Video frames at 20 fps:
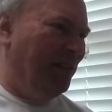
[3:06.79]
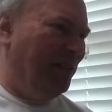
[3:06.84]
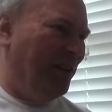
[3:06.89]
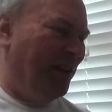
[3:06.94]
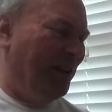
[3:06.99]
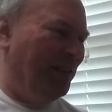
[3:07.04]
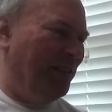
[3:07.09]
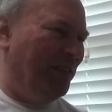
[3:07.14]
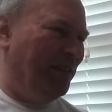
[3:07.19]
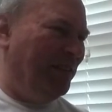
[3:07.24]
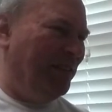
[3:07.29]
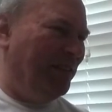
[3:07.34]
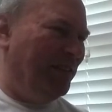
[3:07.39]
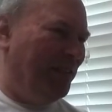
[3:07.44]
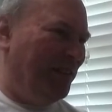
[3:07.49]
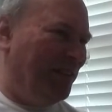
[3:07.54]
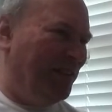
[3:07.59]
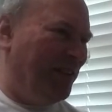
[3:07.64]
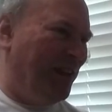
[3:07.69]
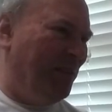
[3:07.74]

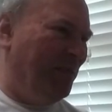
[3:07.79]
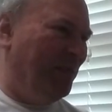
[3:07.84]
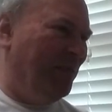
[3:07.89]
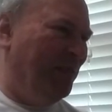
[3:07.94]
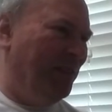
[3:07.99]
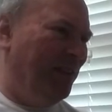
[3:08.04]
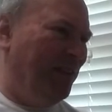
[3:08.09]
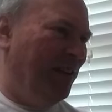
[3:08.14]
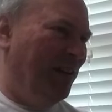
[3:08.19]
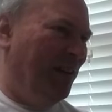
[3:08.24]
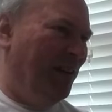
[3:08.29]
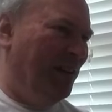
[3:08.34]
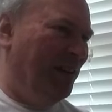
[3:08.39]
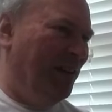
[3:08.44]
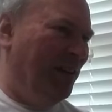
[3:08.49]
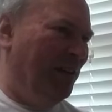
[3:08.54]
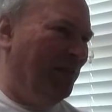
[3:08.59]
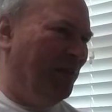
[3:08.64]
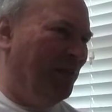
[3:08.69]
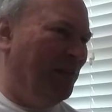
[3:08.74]
1967, In the
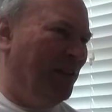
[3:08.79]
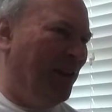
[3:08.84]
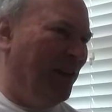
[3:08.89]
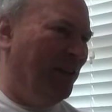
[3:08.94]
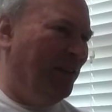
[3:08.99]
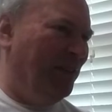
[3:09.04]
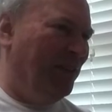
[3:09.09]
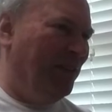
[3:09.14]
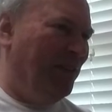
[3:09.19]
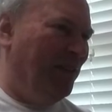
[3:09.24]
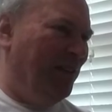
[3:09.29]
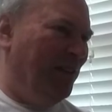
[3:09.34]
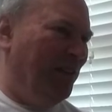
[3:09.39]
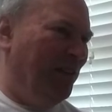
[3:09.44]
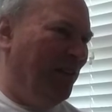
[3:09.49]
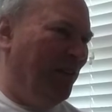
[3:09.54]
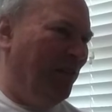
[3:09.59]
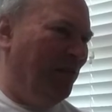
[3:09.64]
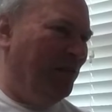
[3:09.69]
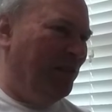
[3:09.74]
Heat of the Night,
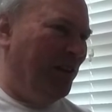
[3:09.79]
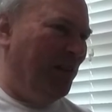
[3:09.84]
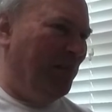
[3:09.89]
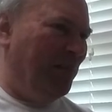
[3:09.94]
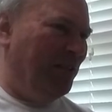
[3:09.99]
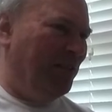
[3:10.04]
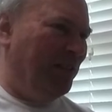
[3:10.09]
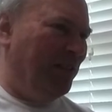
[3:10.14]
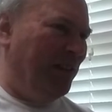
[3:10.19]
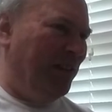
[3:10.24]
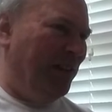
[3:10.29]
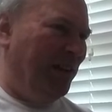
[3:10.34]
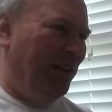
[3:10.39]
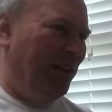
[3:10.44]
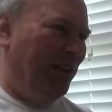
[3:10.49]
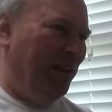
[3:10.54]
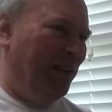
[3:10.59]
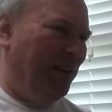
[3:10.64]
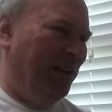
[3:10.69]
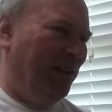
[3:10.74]
Carl Tippett's
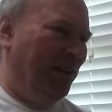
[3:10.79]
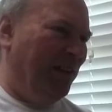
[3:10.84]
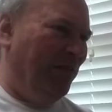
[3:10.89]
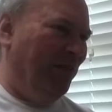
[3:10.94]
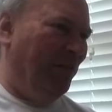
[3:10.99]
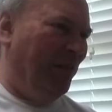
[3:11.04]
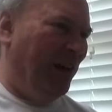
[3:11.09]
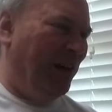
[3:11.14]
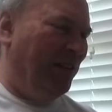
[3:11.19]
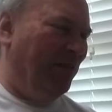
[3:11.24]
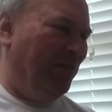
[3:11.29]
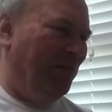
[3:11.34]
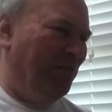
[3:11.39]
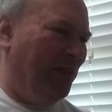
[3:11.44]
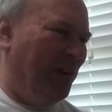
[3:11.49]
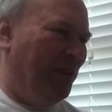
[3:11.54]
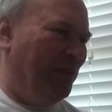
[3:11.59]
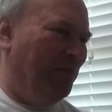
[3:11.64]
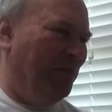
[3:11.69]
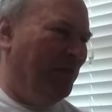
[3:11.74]
in a Final
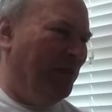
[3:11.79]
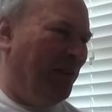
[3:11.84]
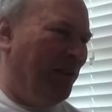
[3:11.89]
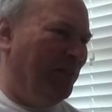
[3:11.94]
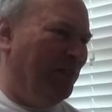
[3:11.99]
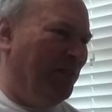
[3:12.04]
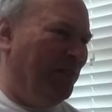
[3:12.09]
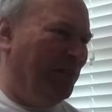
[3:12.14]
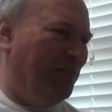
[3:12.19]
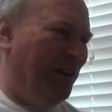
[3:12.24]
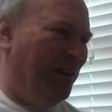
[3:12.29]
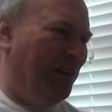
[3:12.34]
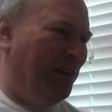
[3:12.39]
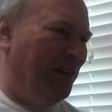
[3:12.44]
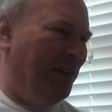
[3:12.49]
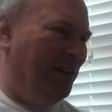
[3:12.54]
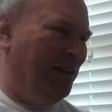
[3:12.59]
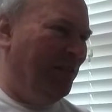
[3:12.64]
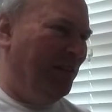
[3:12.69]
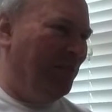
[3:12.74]
Arrangement,
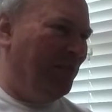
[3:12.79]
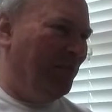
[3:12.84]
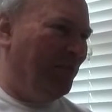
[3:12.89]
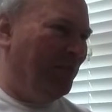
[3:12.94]
1990,